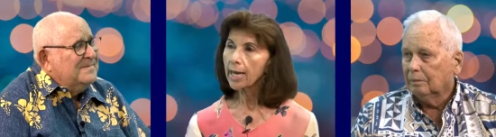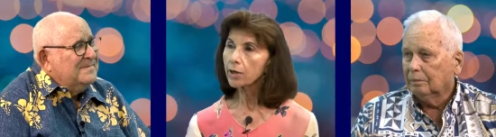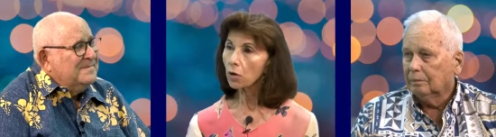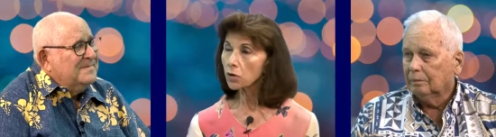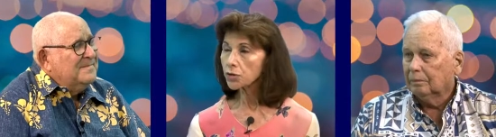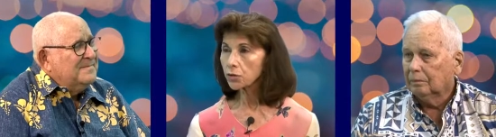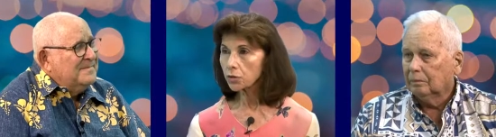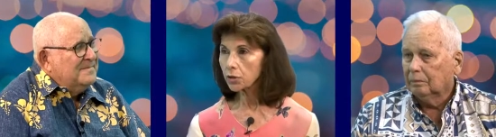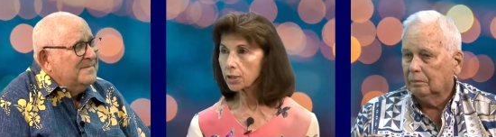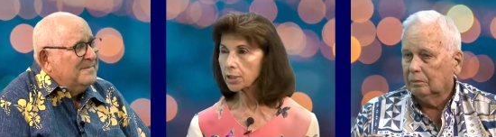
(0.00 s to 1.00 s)
Speaker 1: and
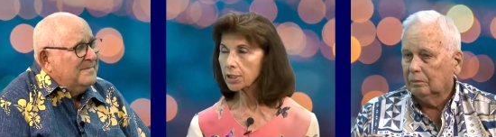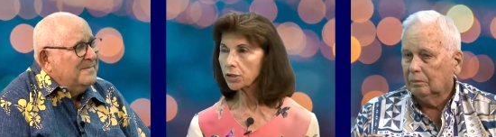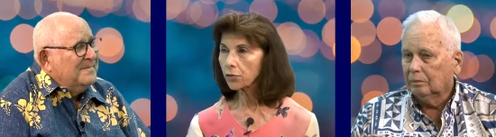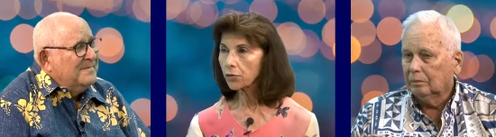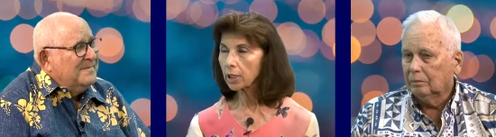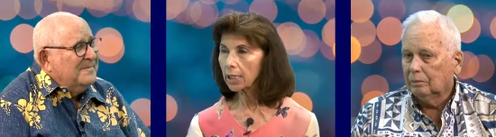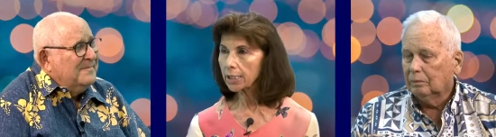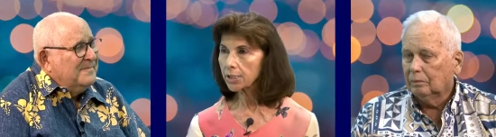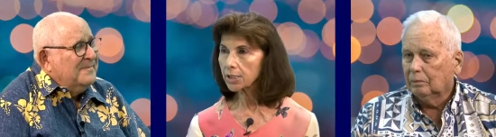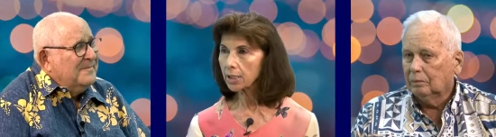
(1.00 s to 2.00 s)
also to continue the
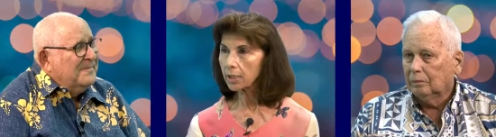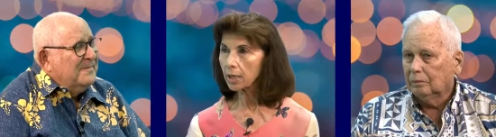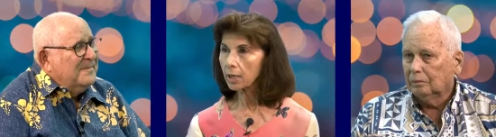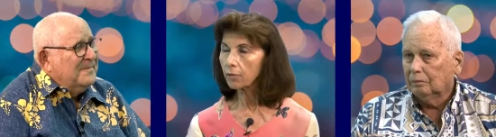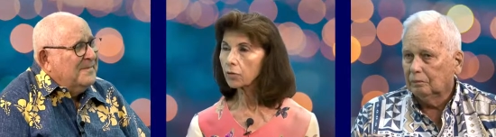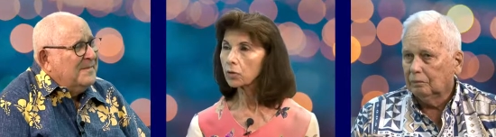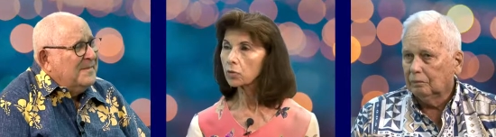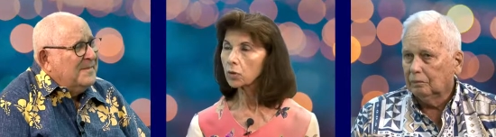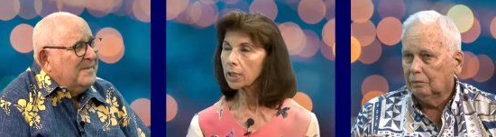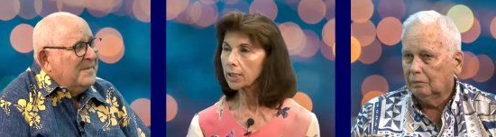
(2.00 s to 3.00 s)
legacy of
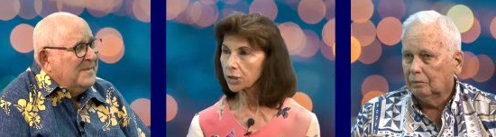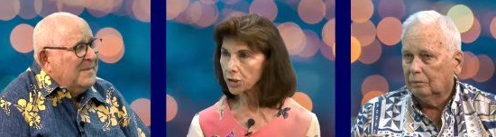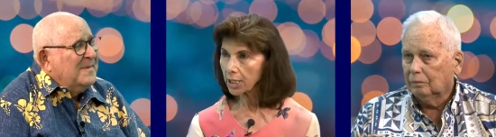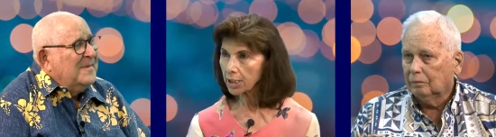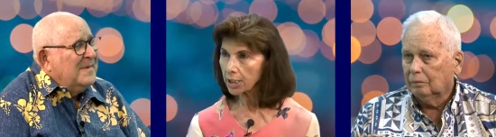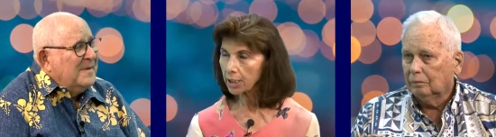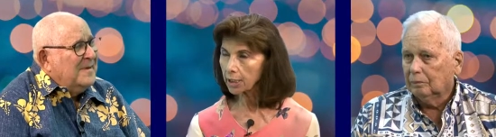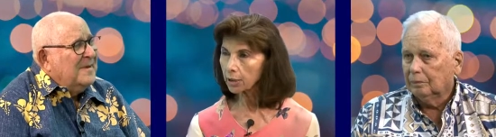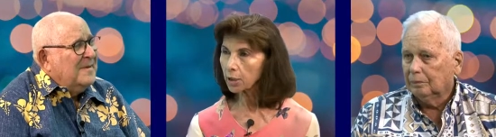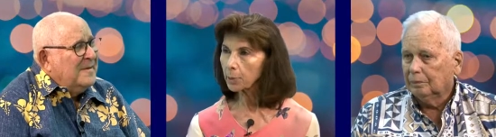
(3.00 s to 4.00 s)
hula and chanting
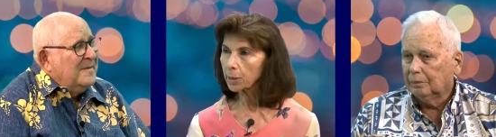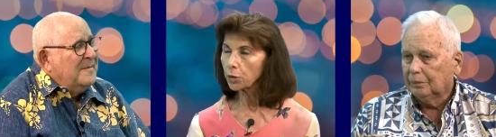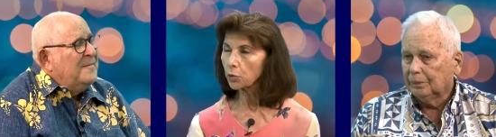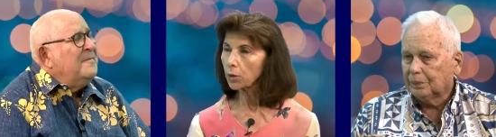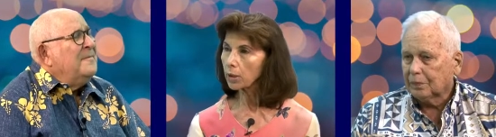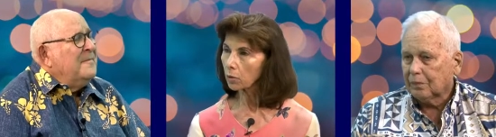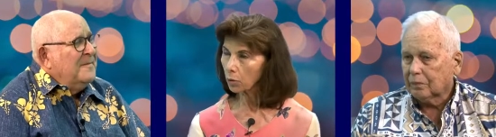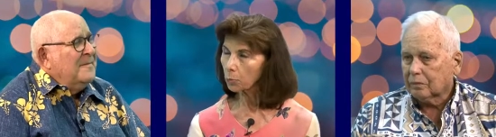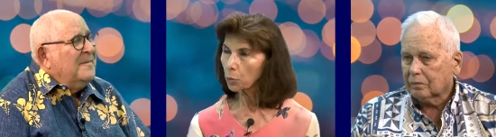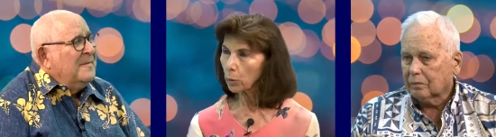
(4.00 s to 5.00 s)
in Kamananui
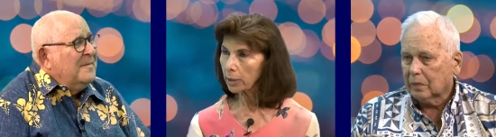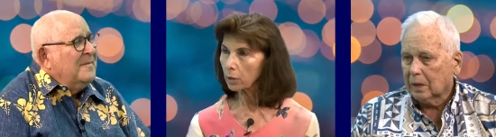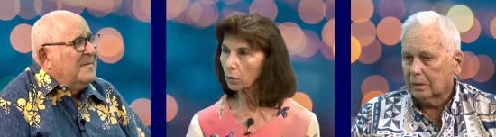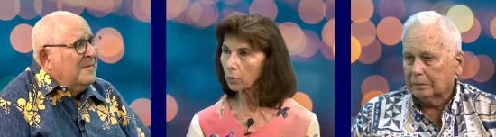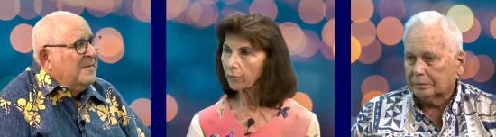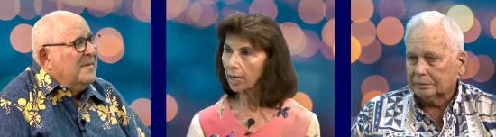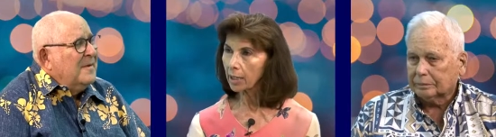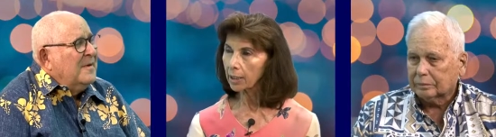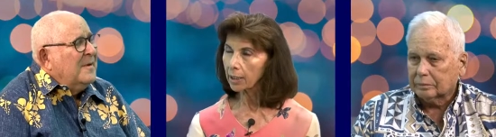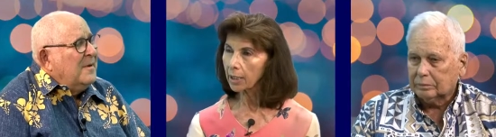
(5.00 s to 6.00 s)
or Moanalua
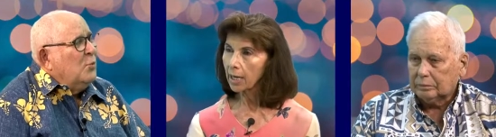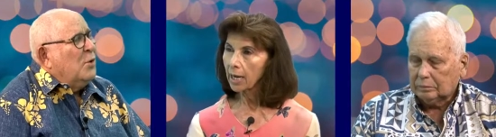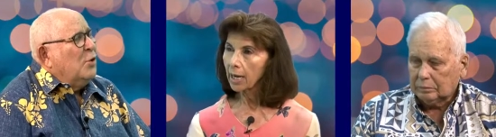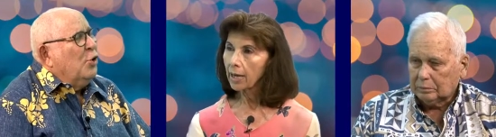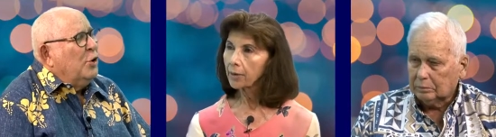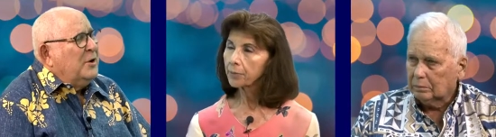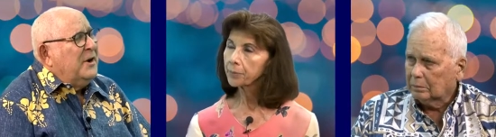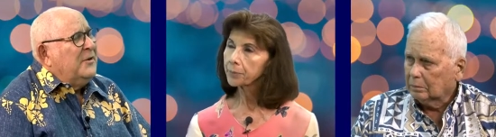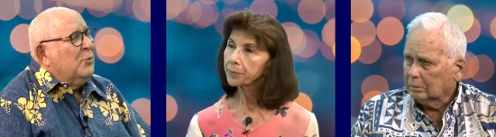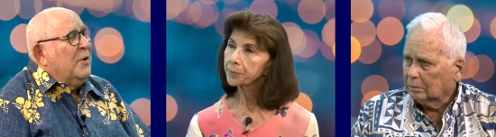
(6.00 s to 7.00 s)
Valley.
Speaker 2: You were
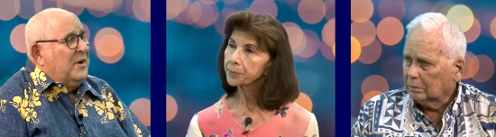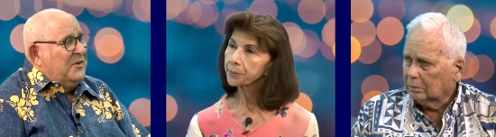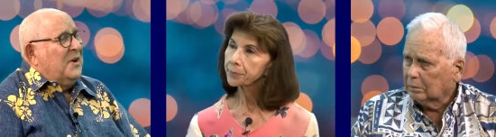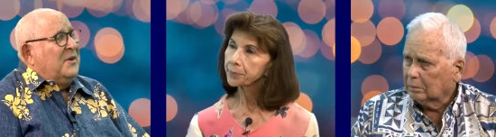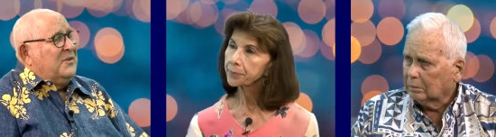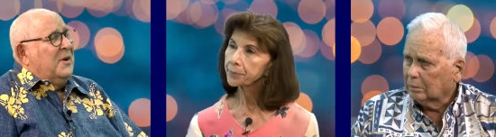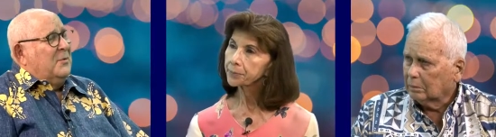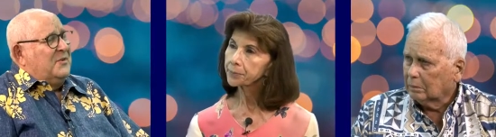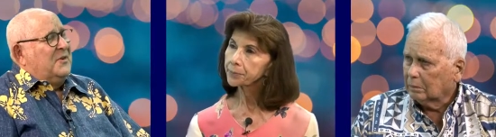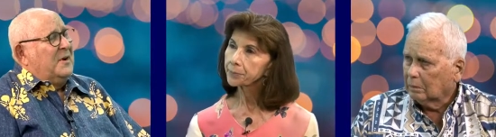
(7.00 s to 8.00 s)
early in the Renaissance, I
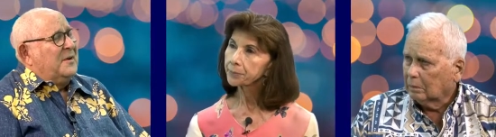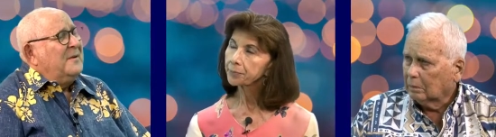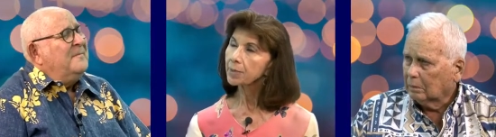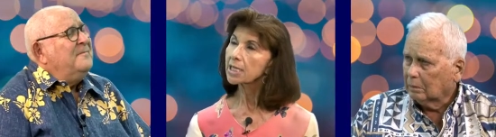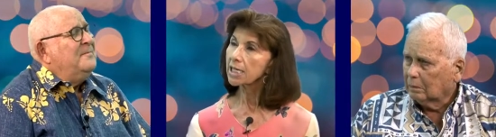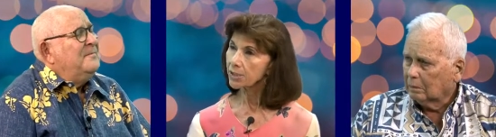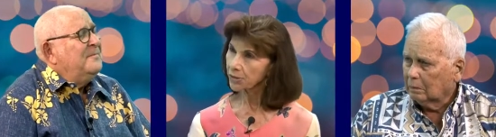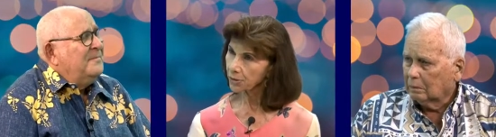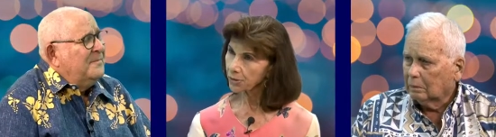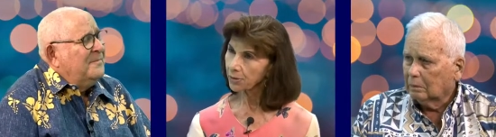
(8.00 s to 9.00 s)
would say, huh?
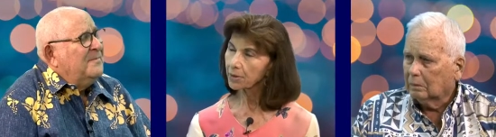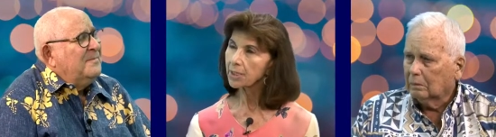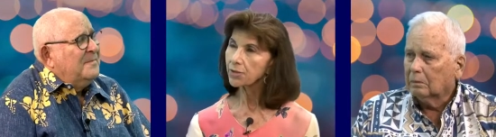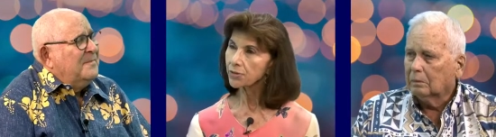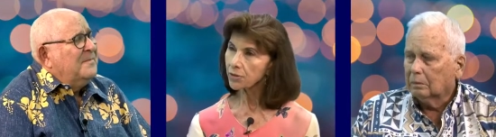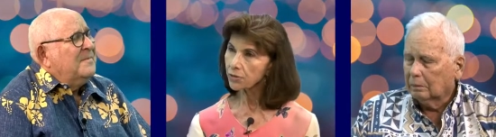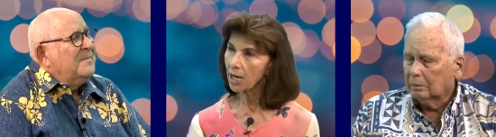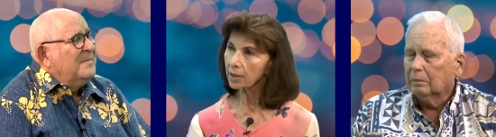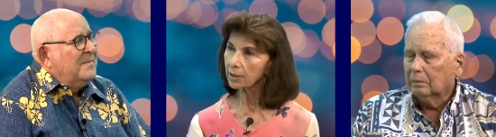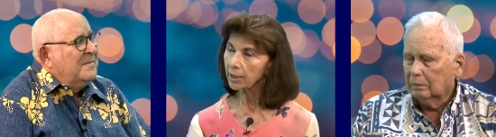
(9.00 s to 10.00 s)
Speaker 1: Yes. Yes,
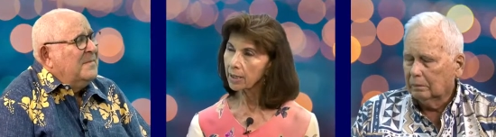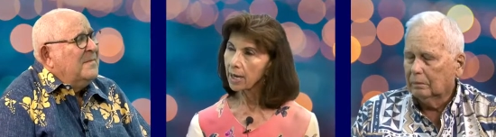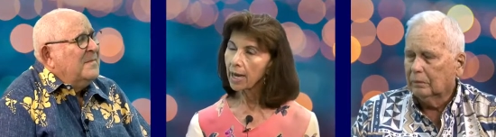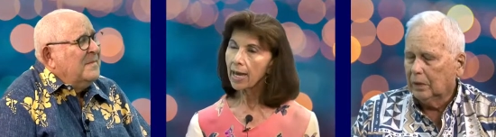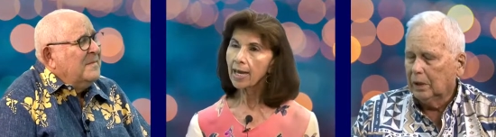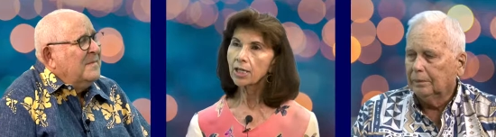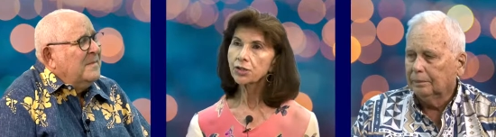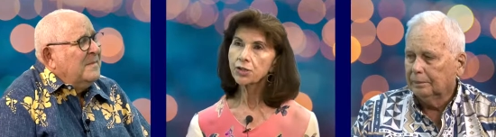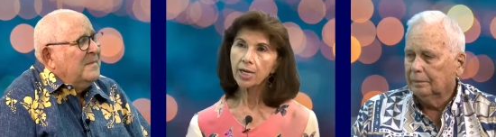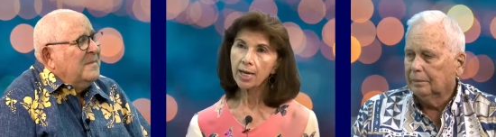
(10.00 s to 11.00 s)
exactly.
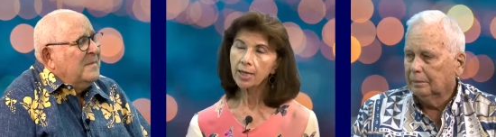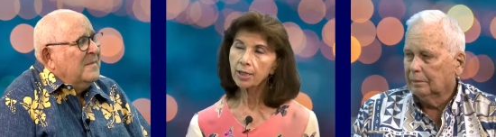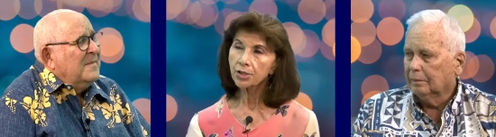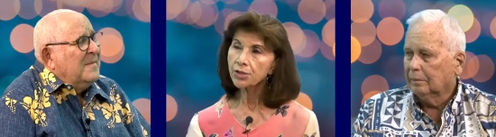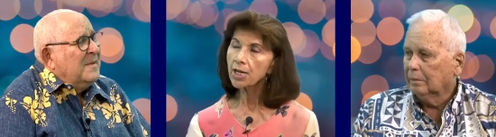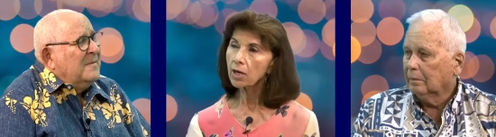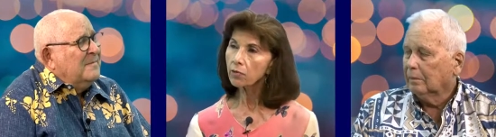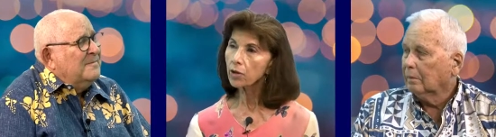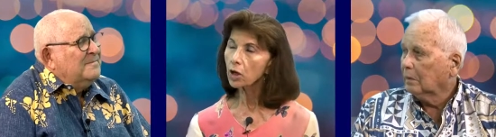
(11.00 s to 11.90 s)
And today it's now the